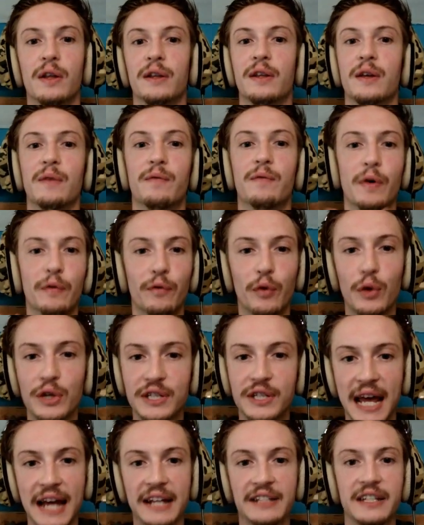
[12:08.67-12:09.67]
The voice
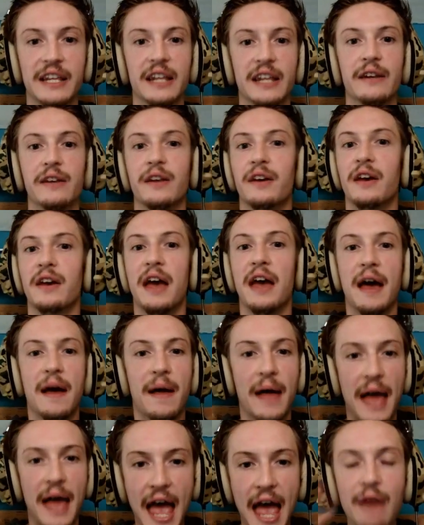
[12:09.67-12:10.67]
acting,
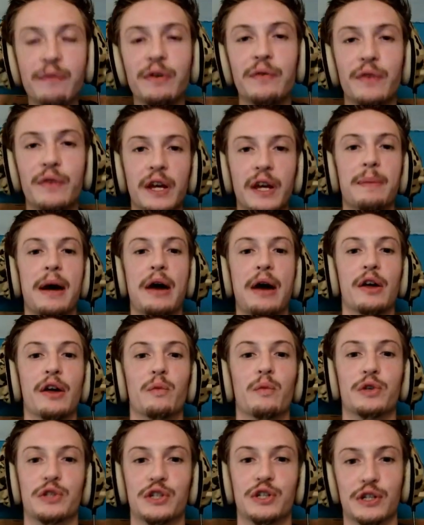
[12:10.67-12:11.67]
everything about it
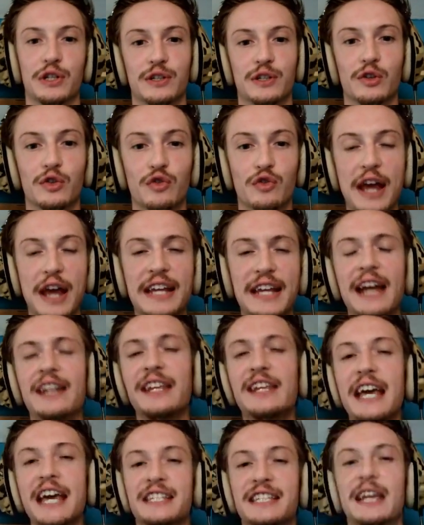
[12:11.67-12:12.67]
was just great. And
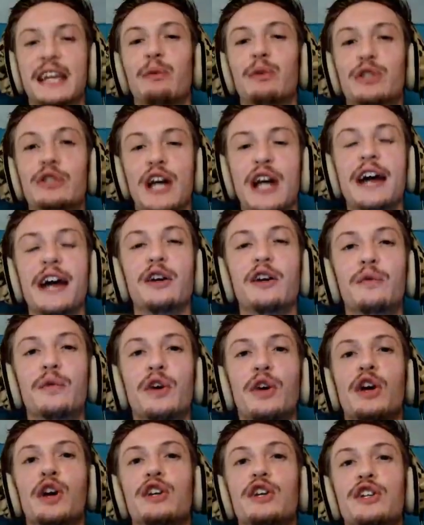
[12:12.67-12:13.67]
yes, it was kind of,
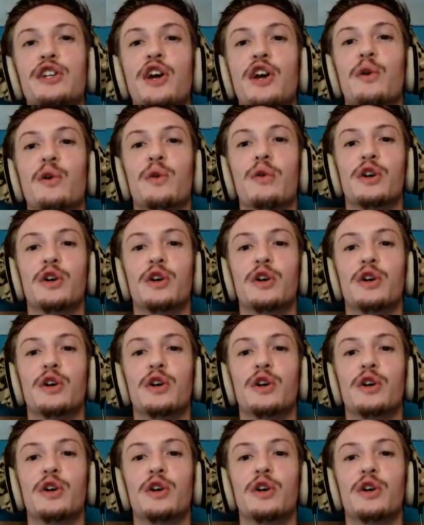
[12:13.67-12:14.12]
you know,